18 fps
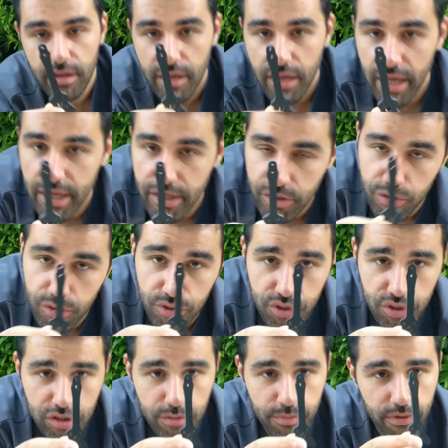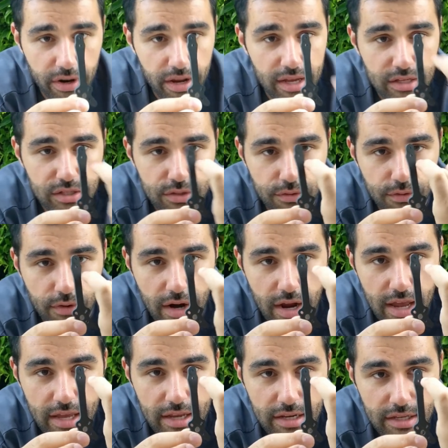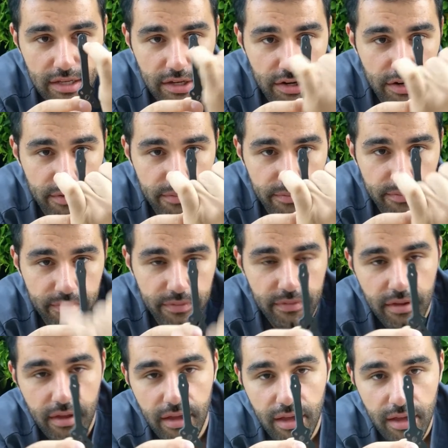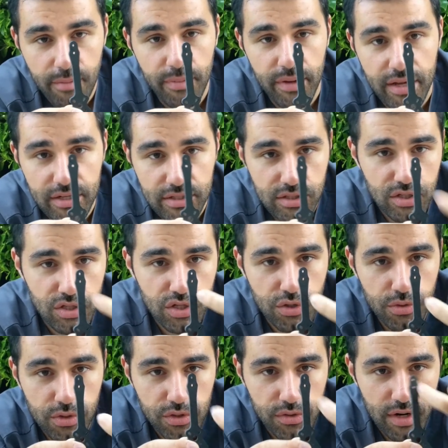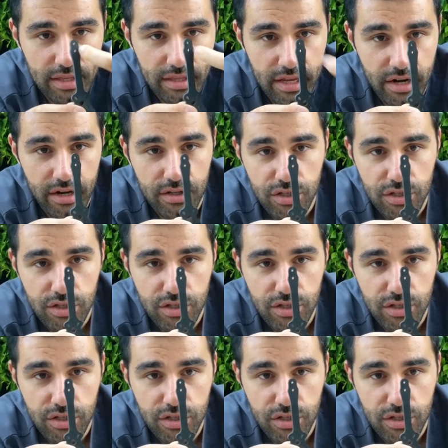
it usually breaks right here because the screw is right there.